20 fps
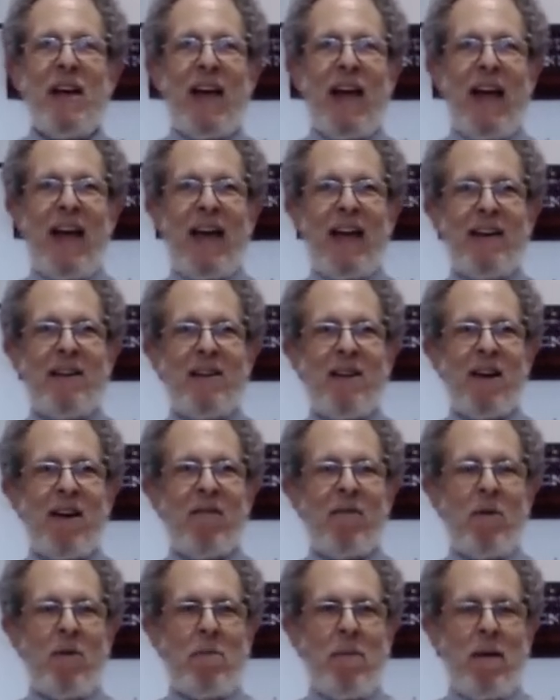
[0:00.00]
and uh,
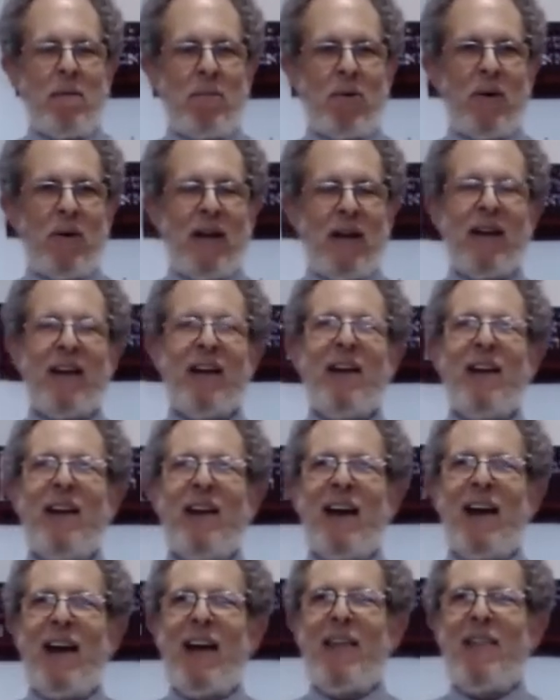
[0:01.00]
remembering
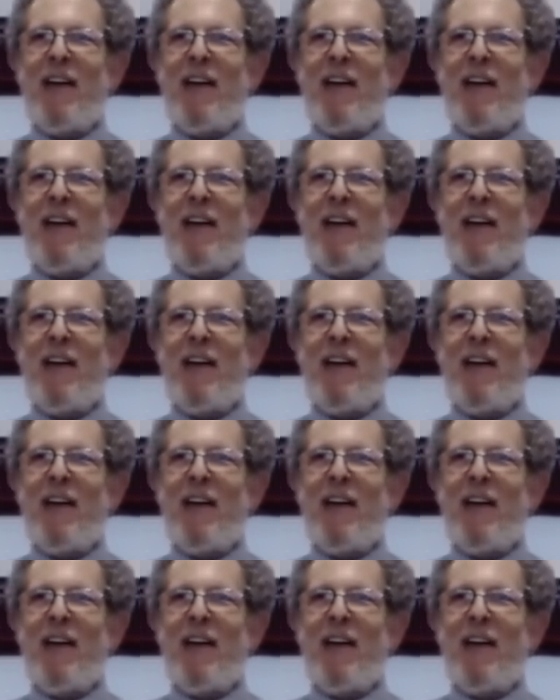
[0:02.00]
uh,